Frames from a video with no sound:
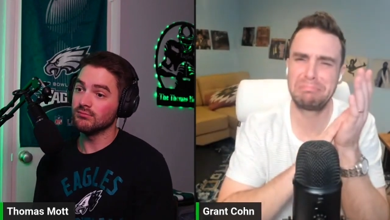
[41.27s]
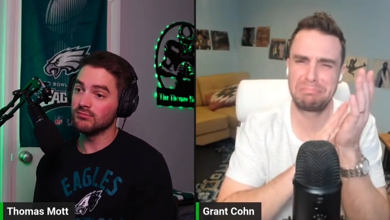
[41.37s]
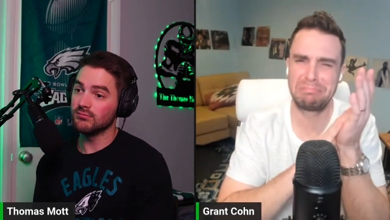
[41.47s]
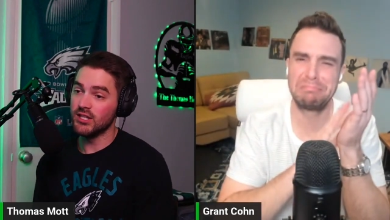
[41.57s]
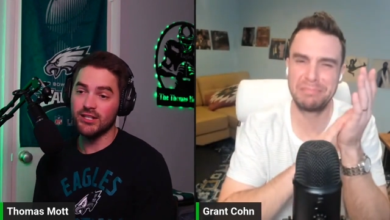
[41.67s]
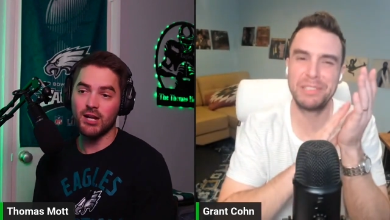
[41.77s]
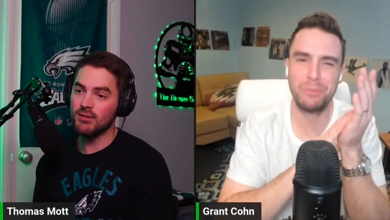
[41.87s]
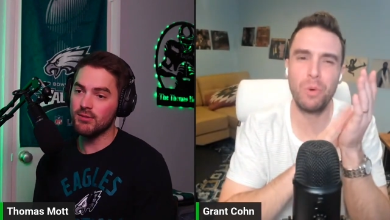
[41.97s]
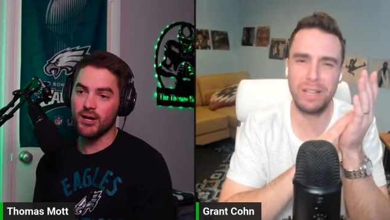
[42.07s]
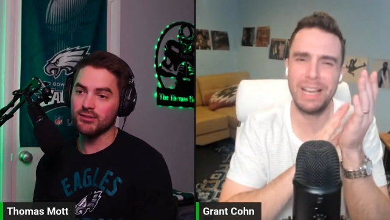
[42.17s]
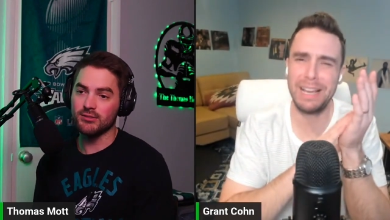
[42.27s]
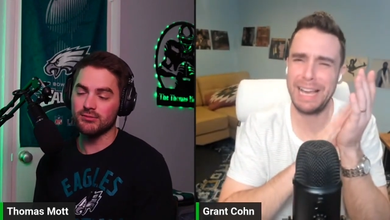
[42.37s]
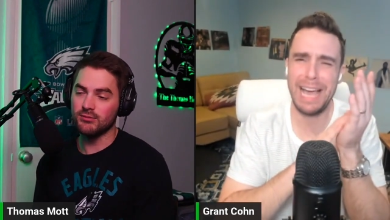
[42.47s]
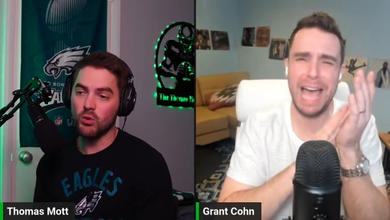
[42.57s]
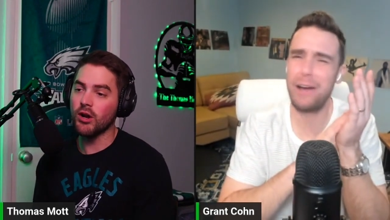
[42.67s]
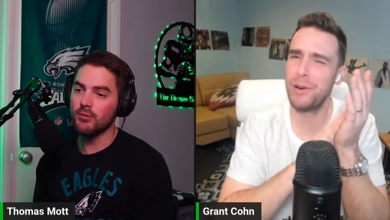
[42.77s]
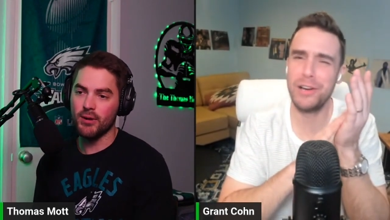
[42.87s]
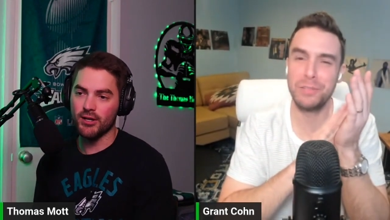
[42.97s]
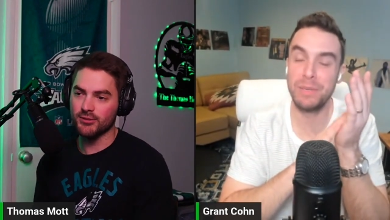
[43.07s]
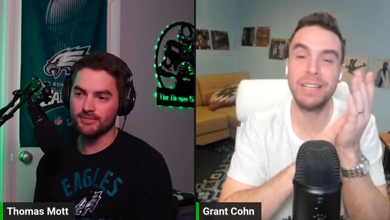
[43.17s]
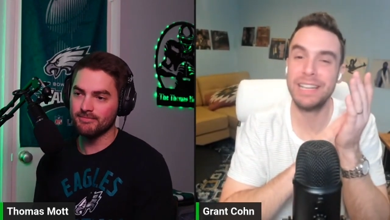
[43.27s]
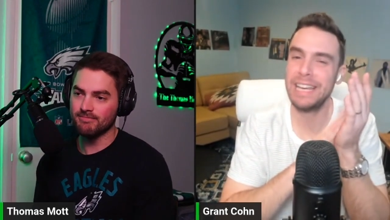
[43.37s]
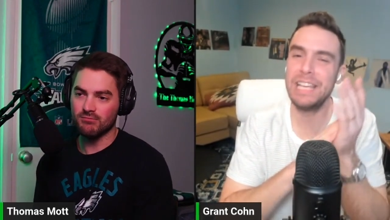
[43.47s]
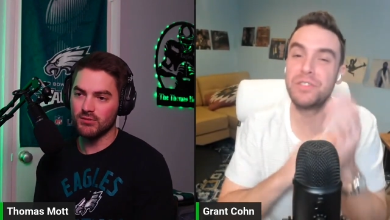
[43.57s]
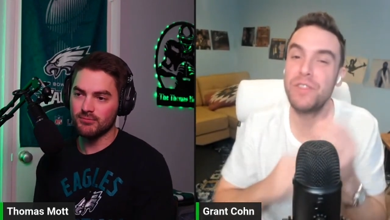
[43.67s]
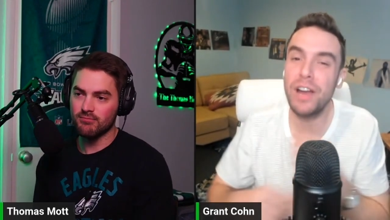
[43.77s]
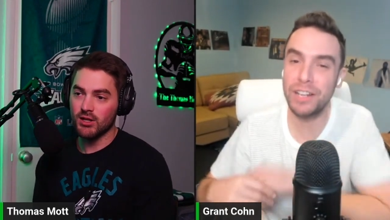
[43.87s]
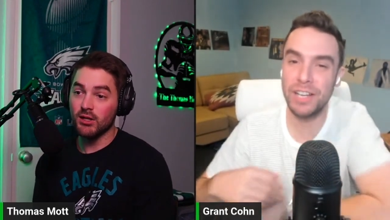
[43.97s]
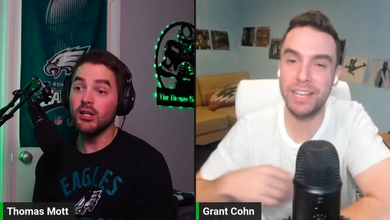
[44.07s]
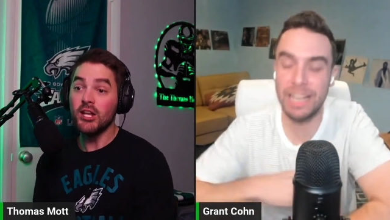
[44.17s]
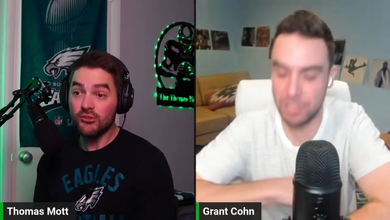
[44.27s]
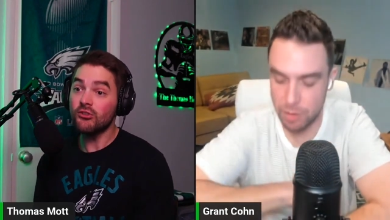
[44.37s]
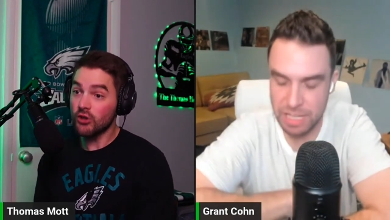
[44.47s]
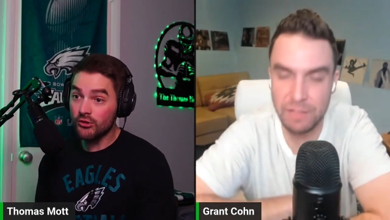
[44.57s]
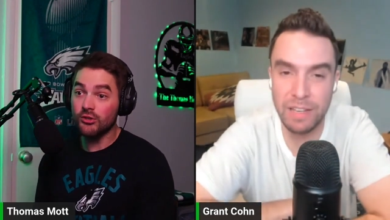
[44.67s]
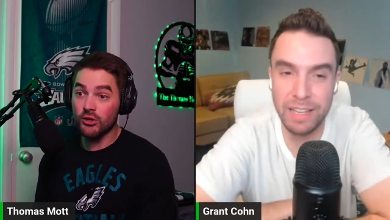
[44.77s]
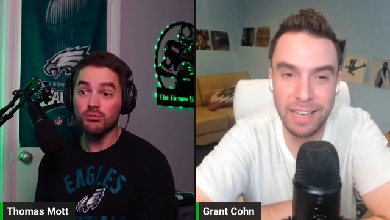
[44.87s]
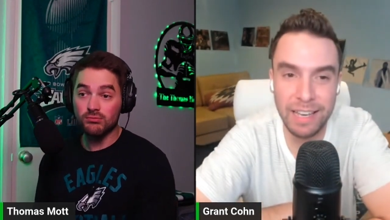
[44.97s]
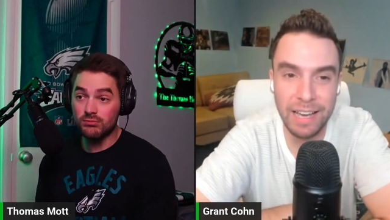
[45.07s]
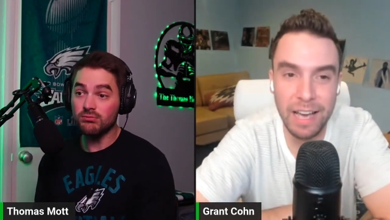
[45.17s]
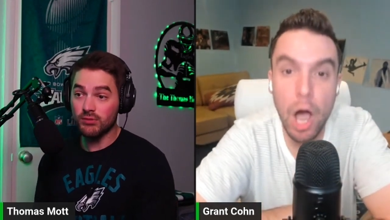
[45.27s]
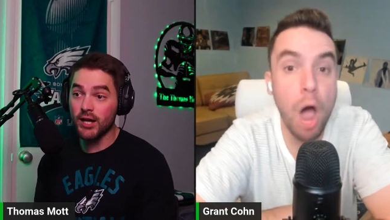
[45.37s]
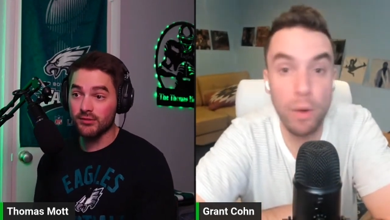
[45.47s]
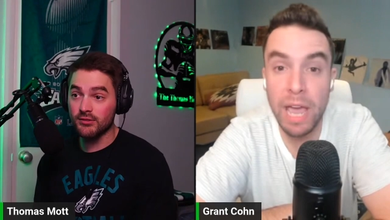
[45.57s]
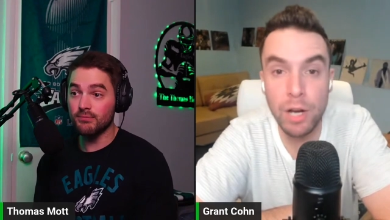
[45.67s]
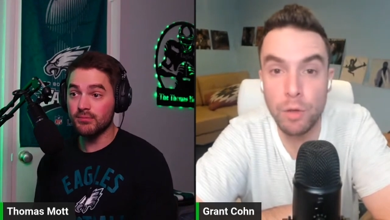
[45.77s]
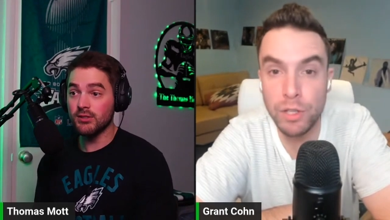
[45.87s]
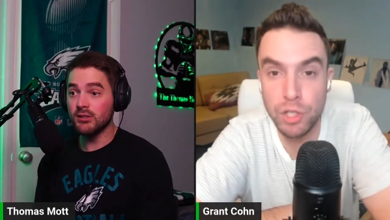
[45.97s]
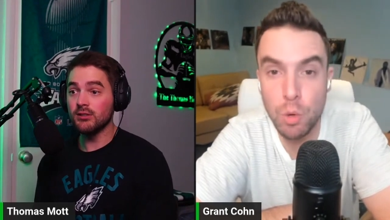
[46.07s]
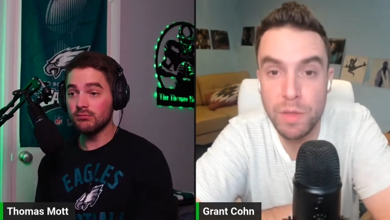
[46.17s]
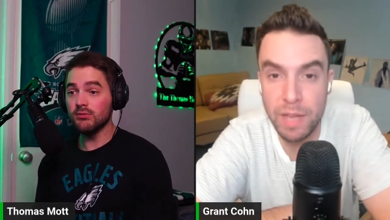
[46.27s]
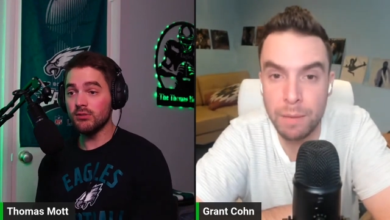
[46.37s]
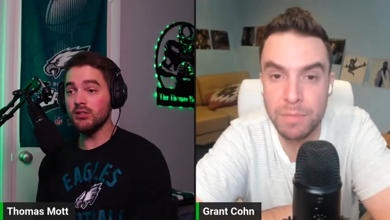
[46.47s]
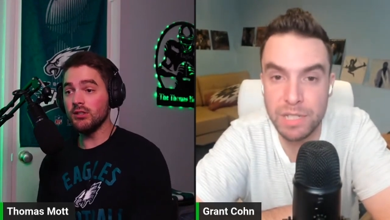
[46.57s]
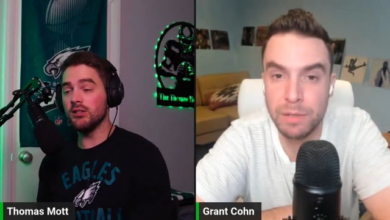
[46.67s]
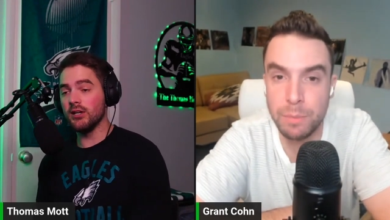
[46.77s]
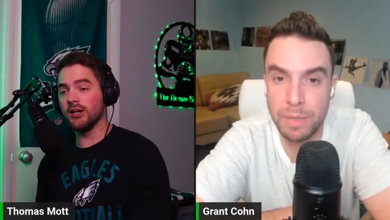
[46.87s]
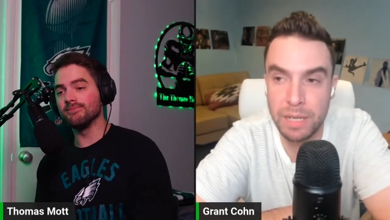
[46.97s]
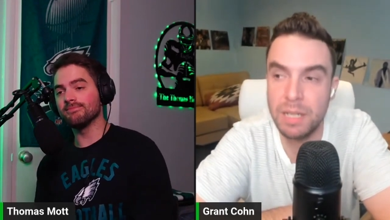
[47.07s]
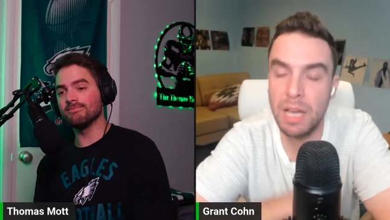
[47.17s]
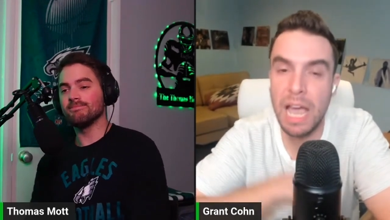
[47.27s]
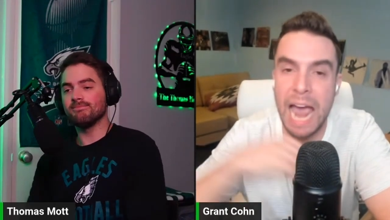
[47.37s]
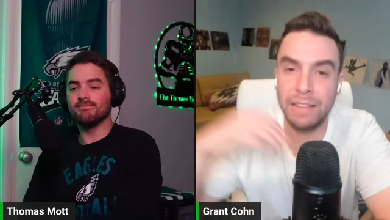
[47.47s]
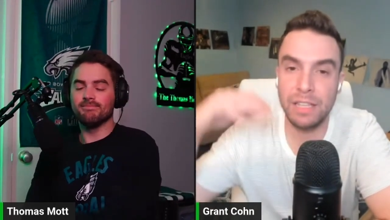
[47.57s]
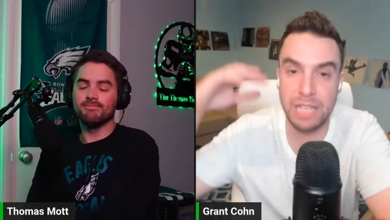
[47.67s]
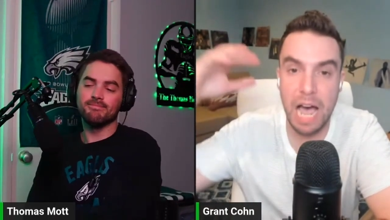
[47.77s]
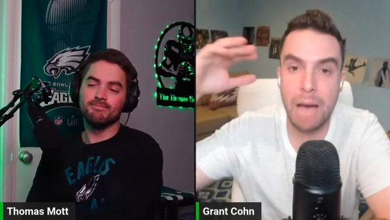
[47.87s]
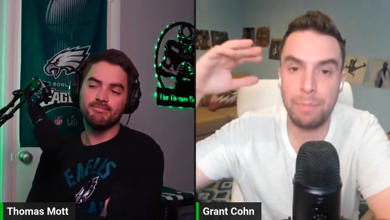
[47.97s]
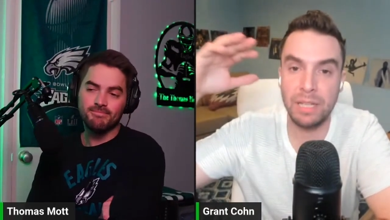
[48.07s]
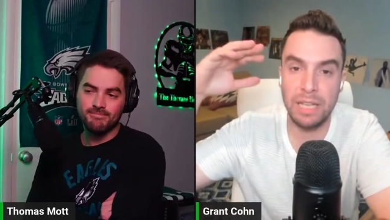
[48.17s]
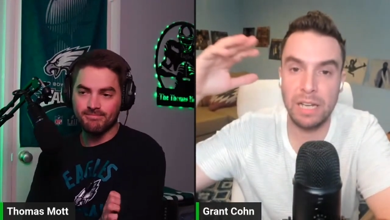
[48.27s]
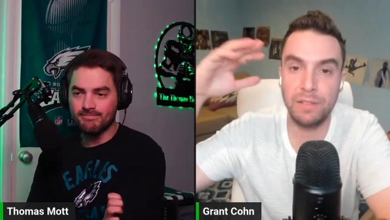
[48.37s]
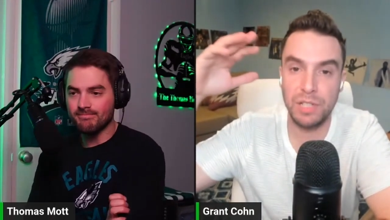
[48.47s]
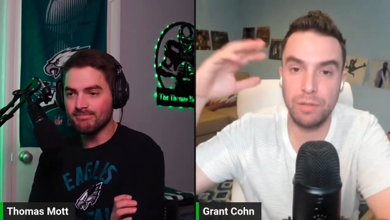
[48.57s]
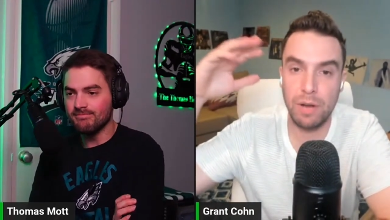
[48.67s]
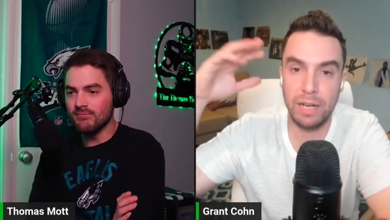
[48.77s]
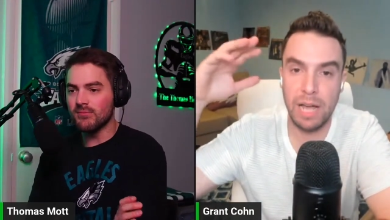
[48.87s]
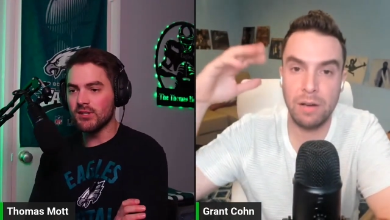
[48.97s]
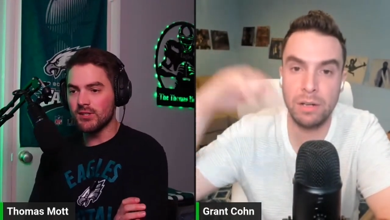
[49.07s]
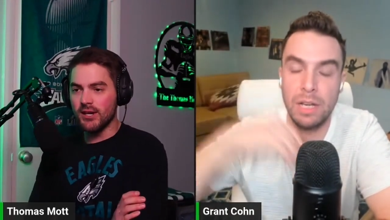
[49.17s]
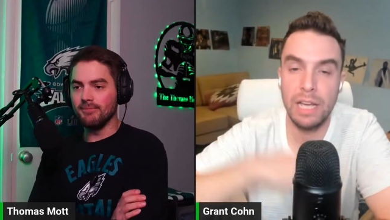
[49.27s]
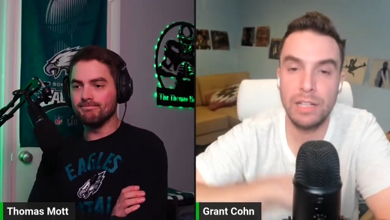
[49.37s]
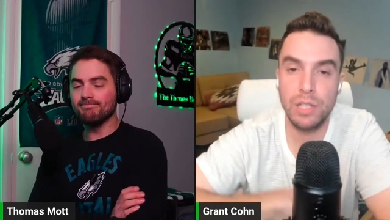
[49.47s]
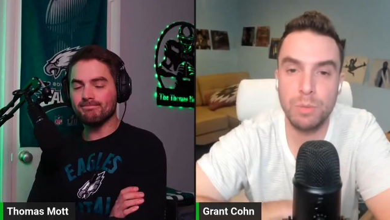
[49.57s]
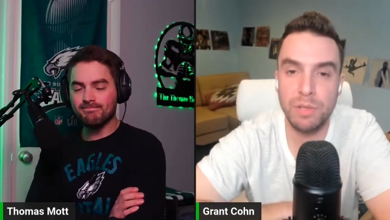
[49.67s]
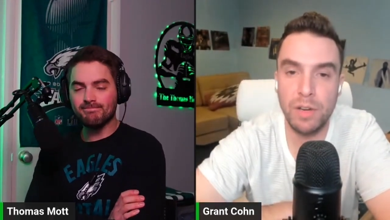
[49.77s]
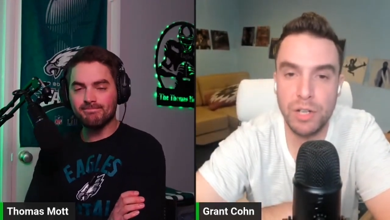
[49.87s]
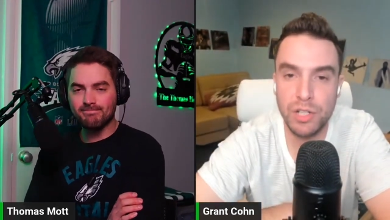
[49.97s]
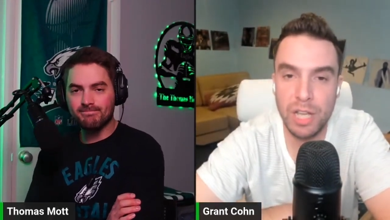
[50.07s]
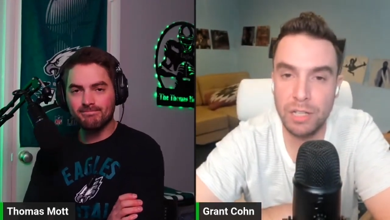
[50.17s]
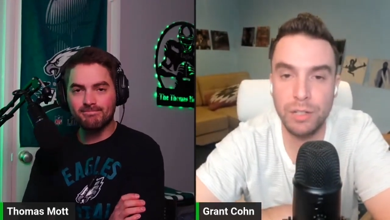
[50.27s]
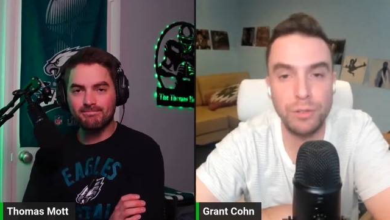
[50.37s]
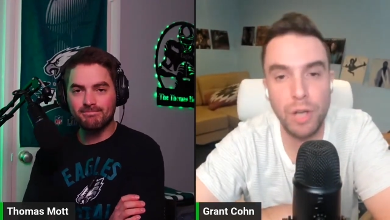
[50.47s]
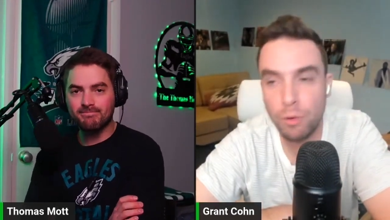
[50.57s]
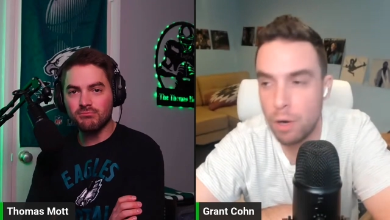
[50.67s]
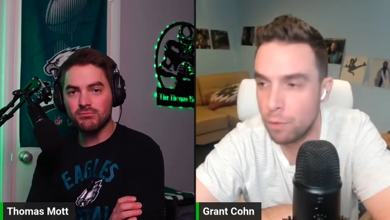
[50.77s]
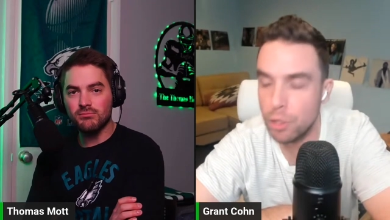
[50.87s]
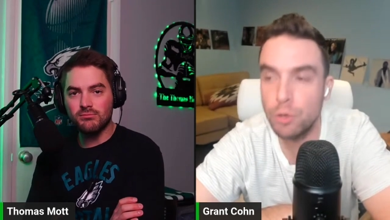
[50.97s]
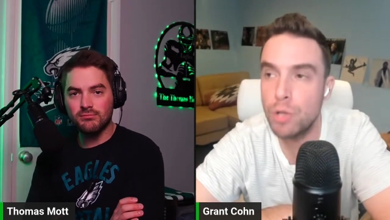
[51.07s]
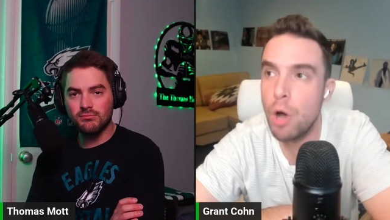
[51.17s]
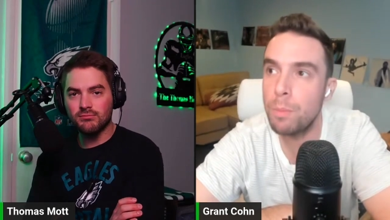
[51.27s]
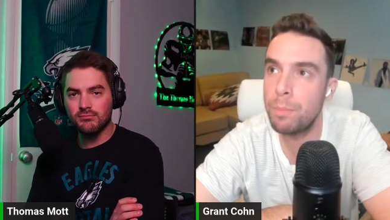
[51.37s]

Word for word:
Speaker 1: He's got to be the best. One Howie Roseman. He's very good. Lynch so he's good giving. Too. Yeah. Oh yeah, no, the two of them seem to yeah. be at the top in the NFC right now. Yeah. In terms of understanding you don't over you don't